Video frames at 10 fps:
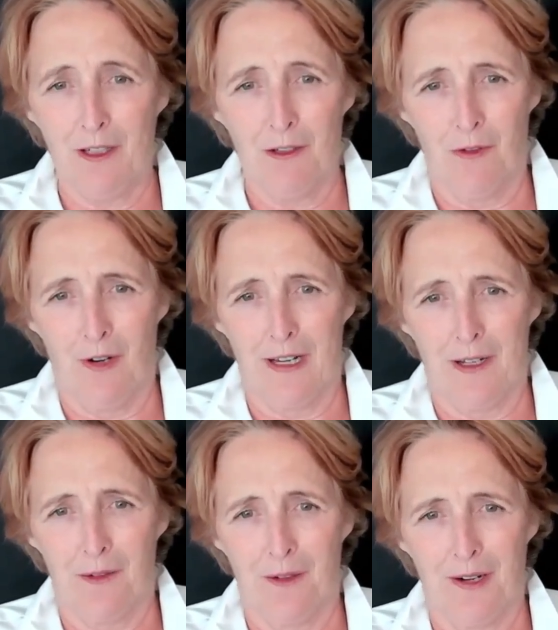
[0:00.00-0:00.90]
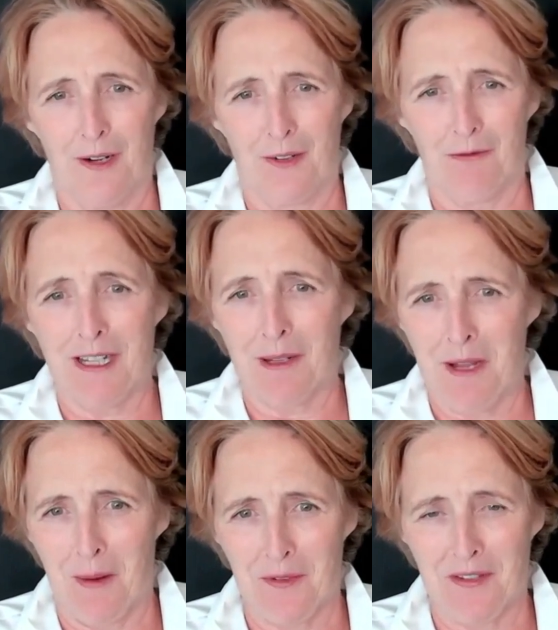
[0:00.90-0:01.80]
Gilroy uh, ringing
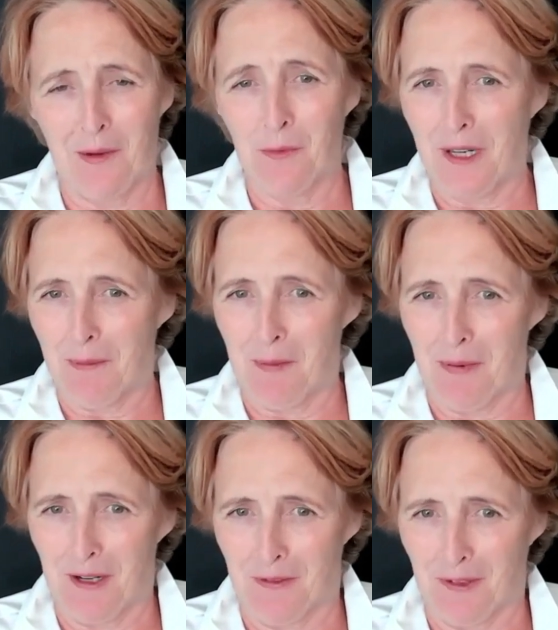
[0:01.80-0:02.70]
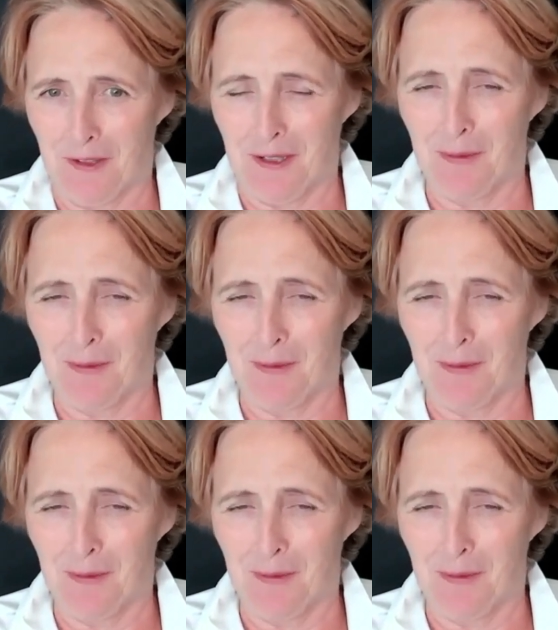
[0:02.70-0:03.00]
me up and saying, Would I be part of it?